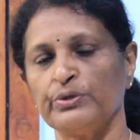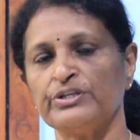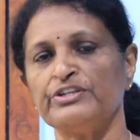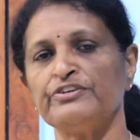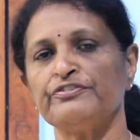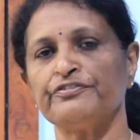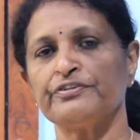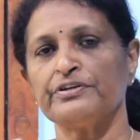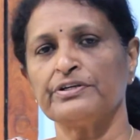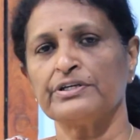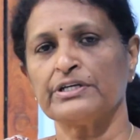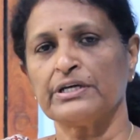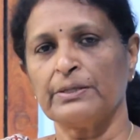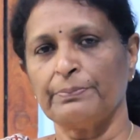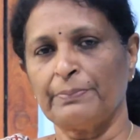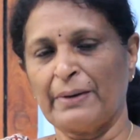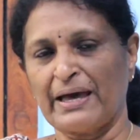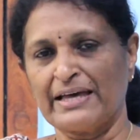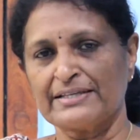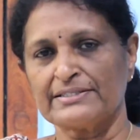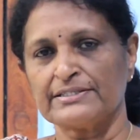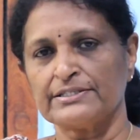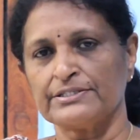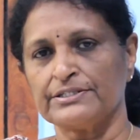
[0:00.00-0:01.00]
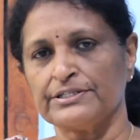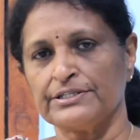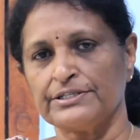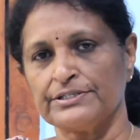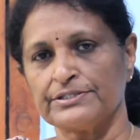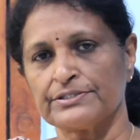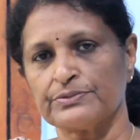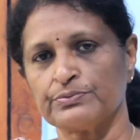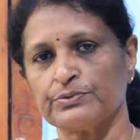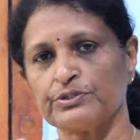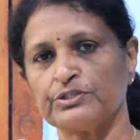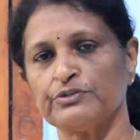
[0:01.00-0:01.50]
with different
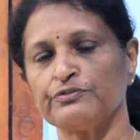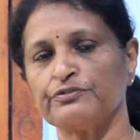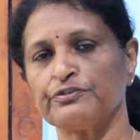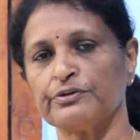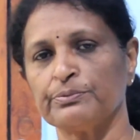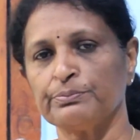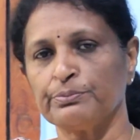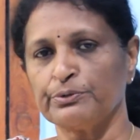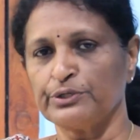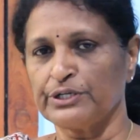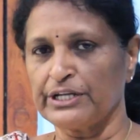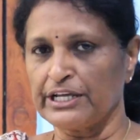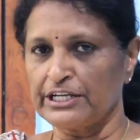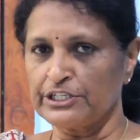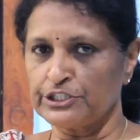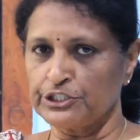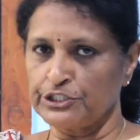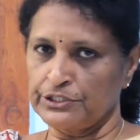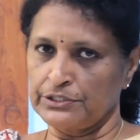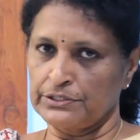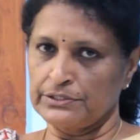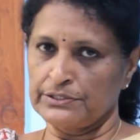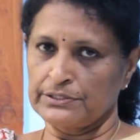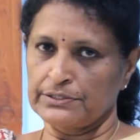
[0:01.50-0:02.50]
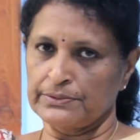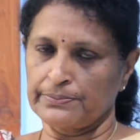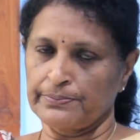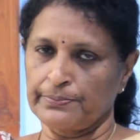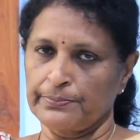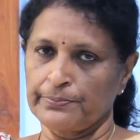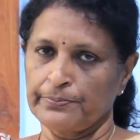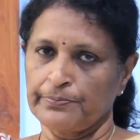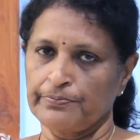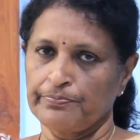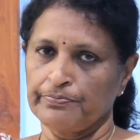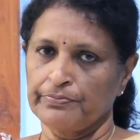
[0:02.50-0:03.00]
capacities, with different potentials,
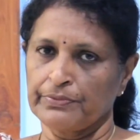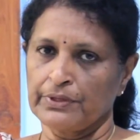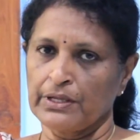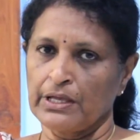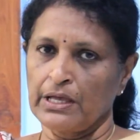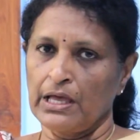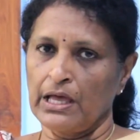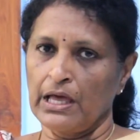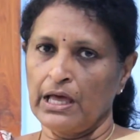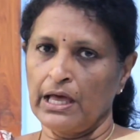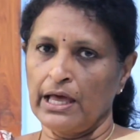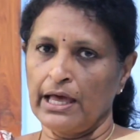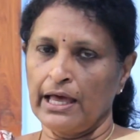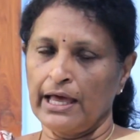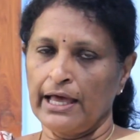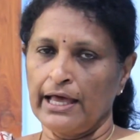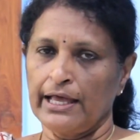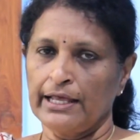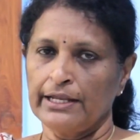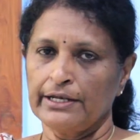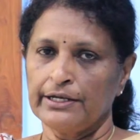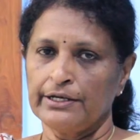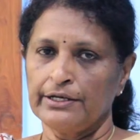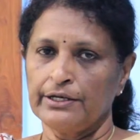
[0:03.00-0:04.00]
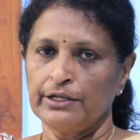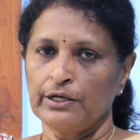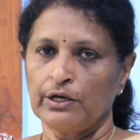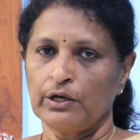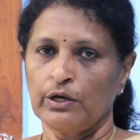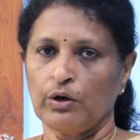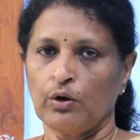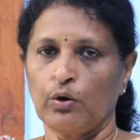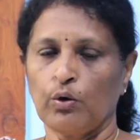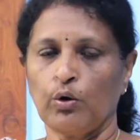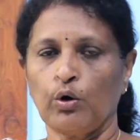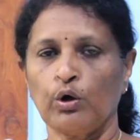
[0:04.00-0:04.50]
and
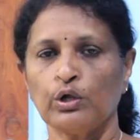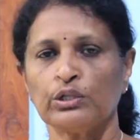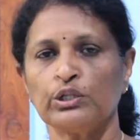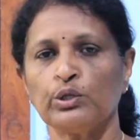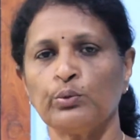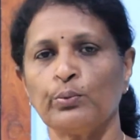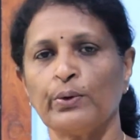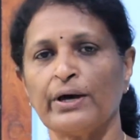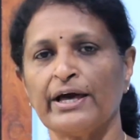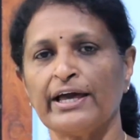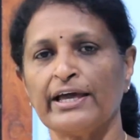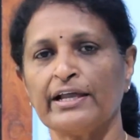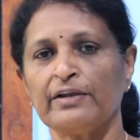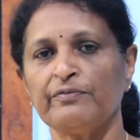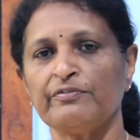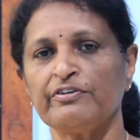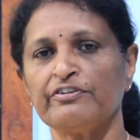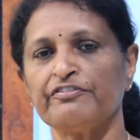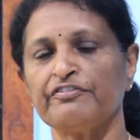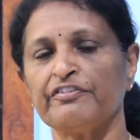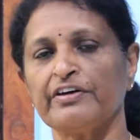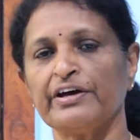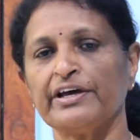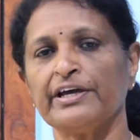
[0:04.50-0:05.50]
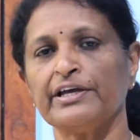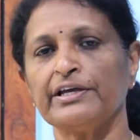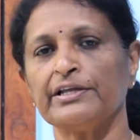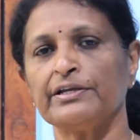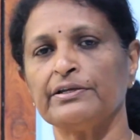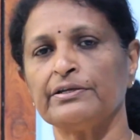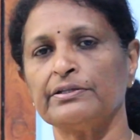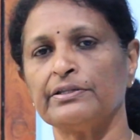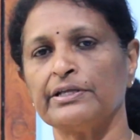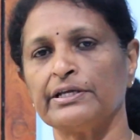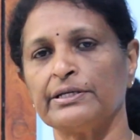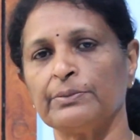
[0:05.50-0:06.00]
all the while we
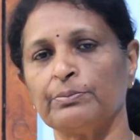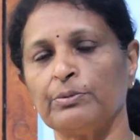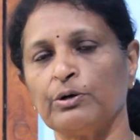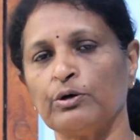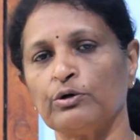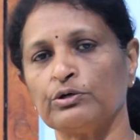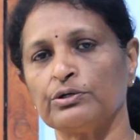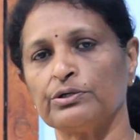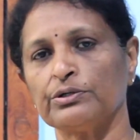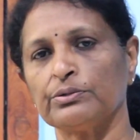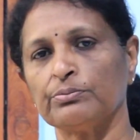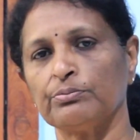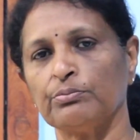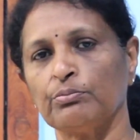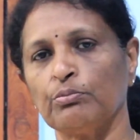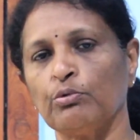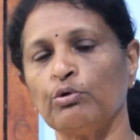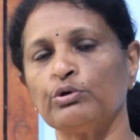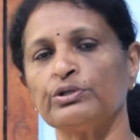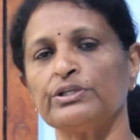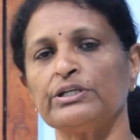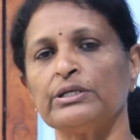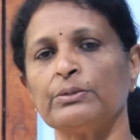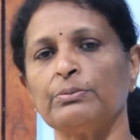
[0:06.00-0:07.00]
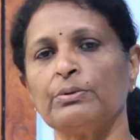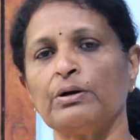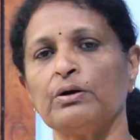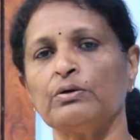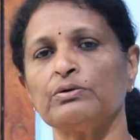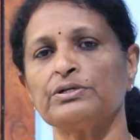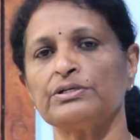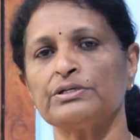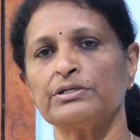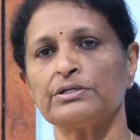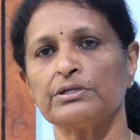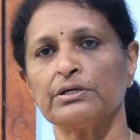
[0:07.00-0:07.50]
find that more than
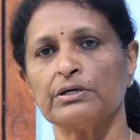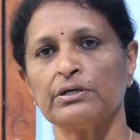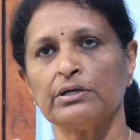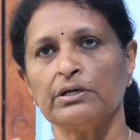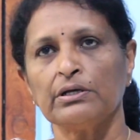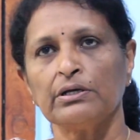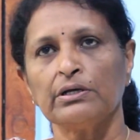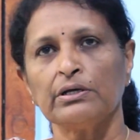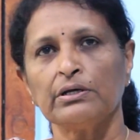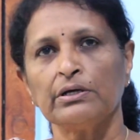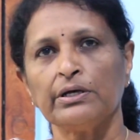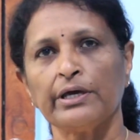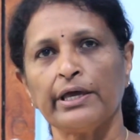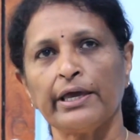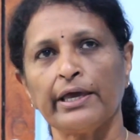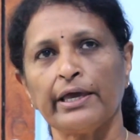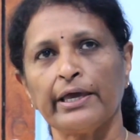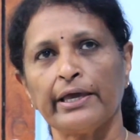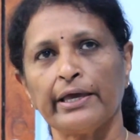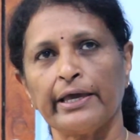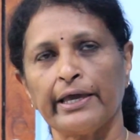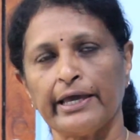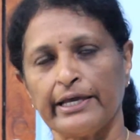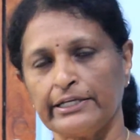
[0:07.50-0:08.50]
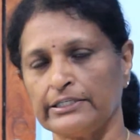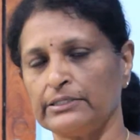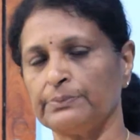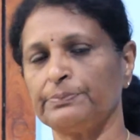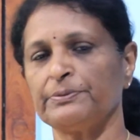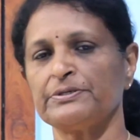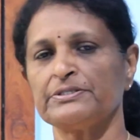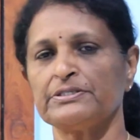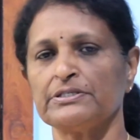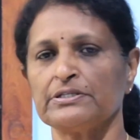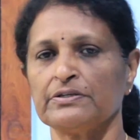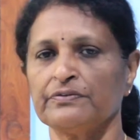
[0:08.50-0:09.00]

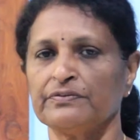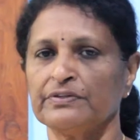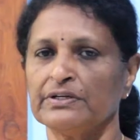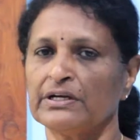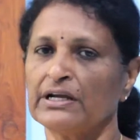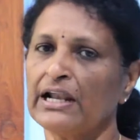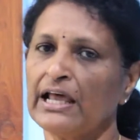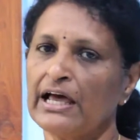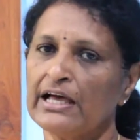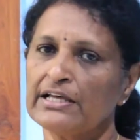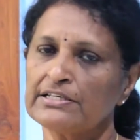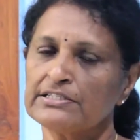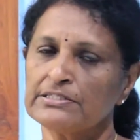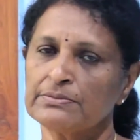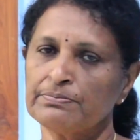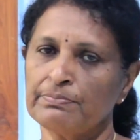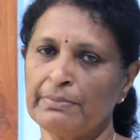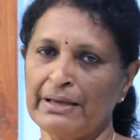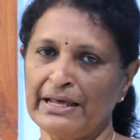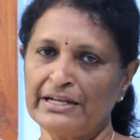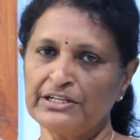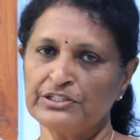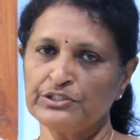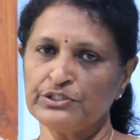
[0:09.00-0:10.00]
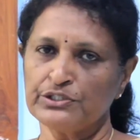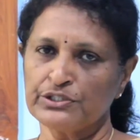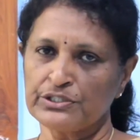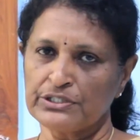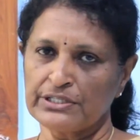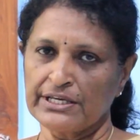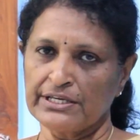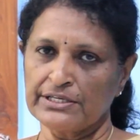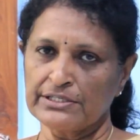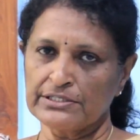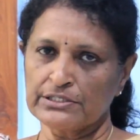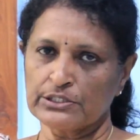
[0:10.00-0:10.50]
80% of the class manages
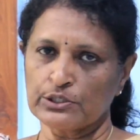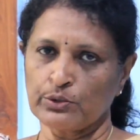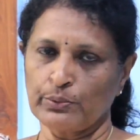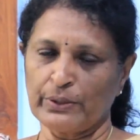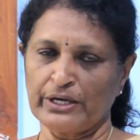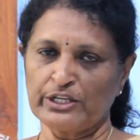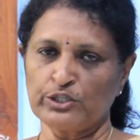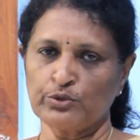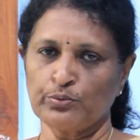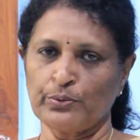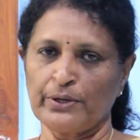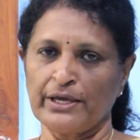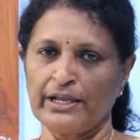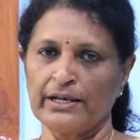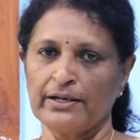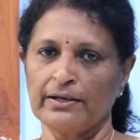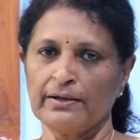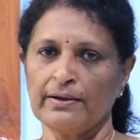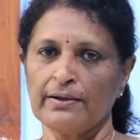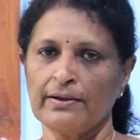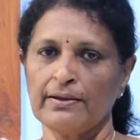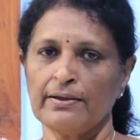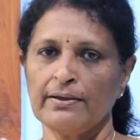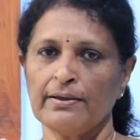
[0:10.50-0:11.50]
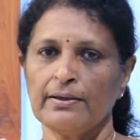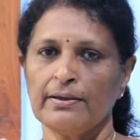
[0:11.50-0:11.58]
things quite well,